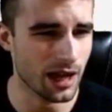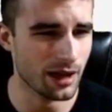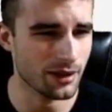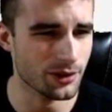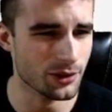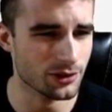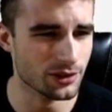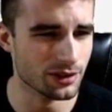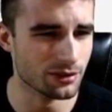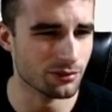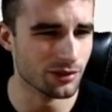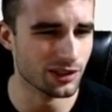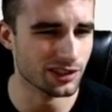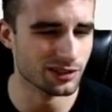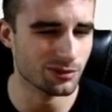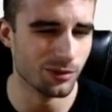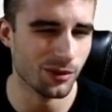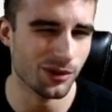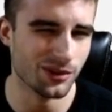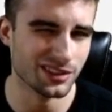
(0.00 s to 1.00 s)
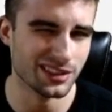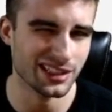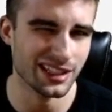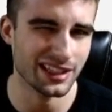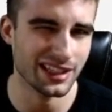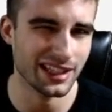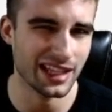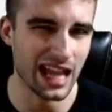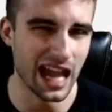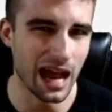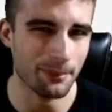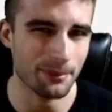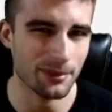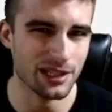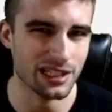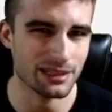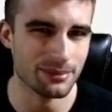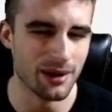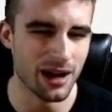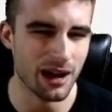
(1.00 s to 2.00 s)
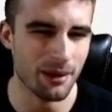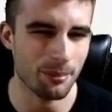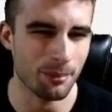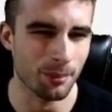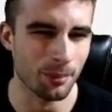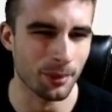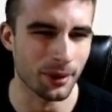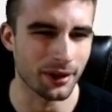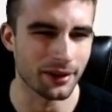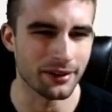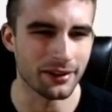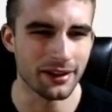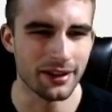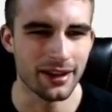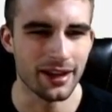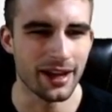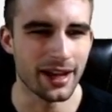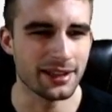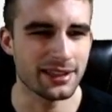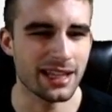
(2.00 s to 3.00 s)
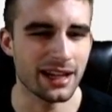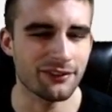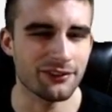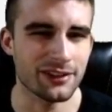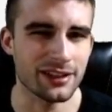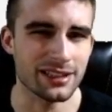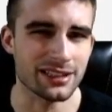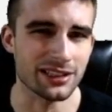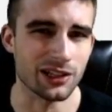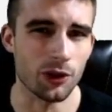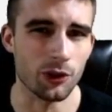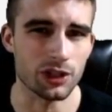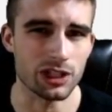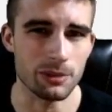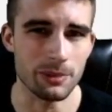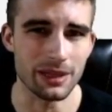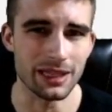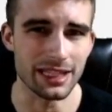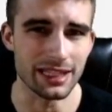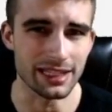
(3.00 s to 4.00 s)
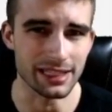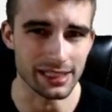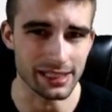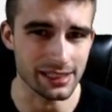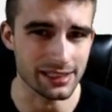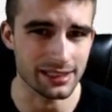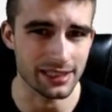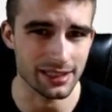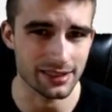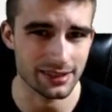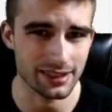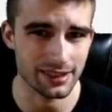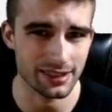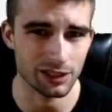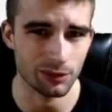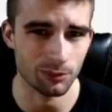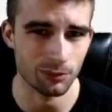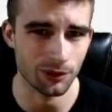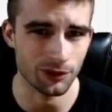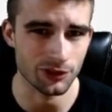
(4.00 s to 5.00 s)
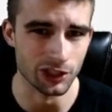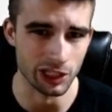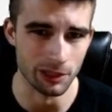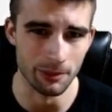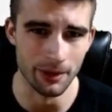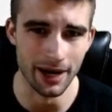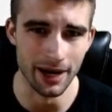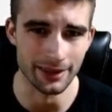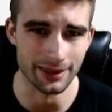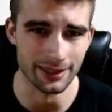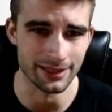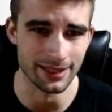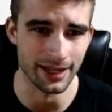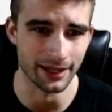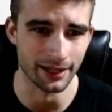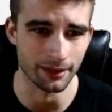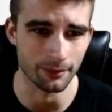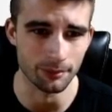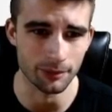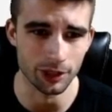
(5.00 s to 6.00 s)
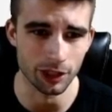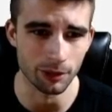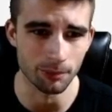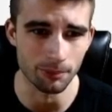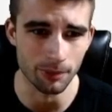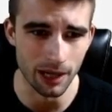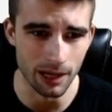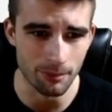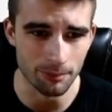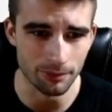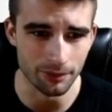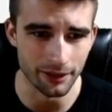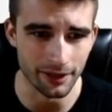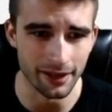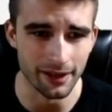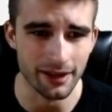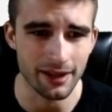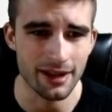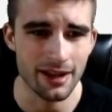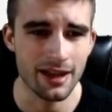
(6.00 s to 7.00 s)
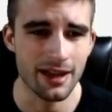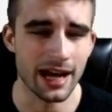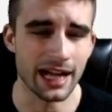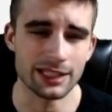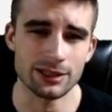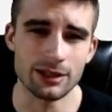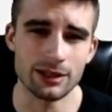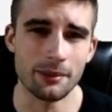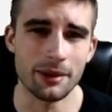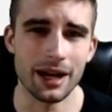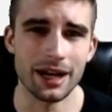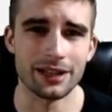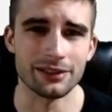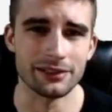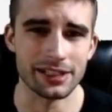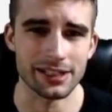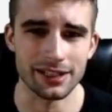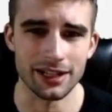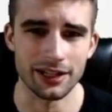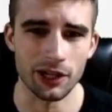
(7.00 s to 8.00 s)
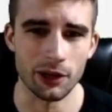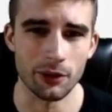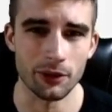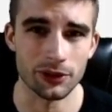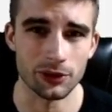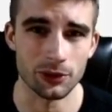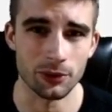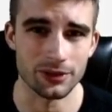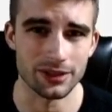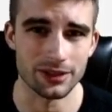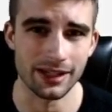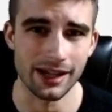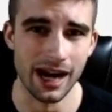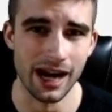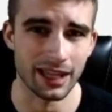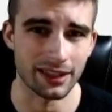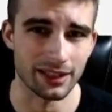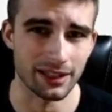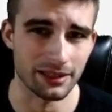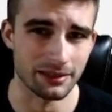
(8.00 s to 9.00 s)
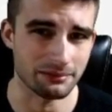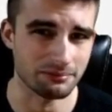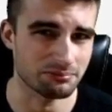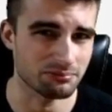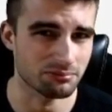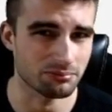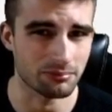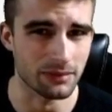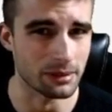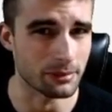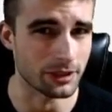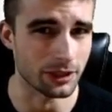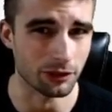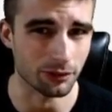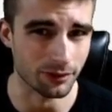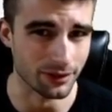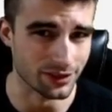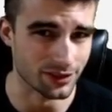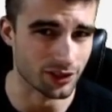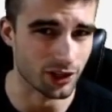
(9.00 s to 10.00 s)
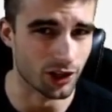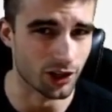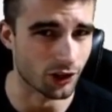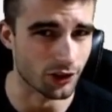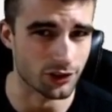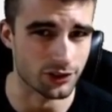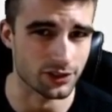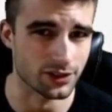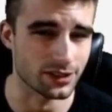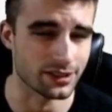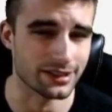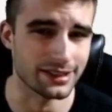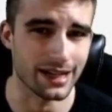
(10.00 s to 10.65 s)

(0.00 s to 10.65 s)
using Russell Wilson in the captain spot, but it definitely isn't going to be the easiest thing in the world, so you might have to take a pure pump play. That's why I'm kind of leaning on going towards a guy like maybe Chris Carson,